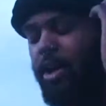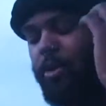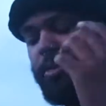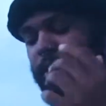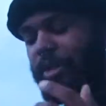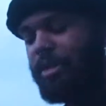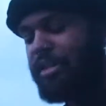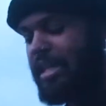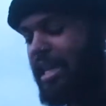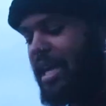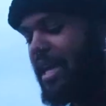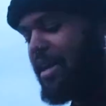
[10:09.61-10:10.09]

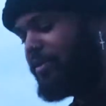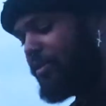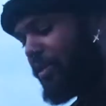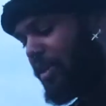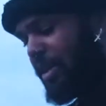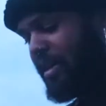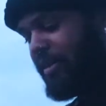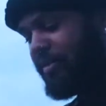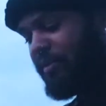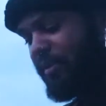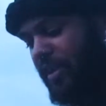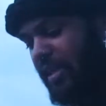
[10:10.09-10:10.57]
Almost
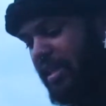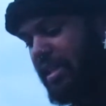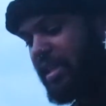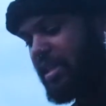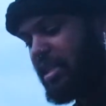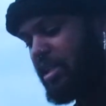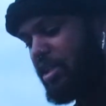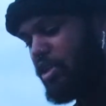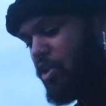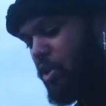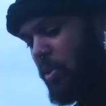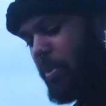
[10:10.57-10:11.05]
every
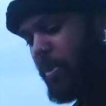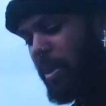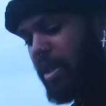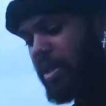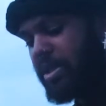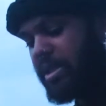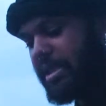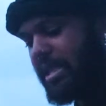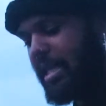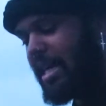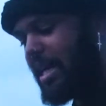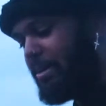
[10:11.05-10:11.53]
fucking new
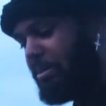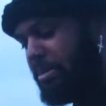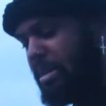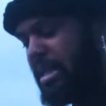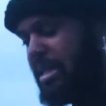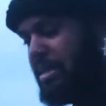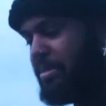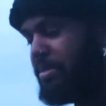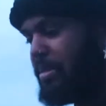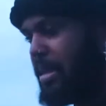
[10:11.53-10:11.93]
person I meet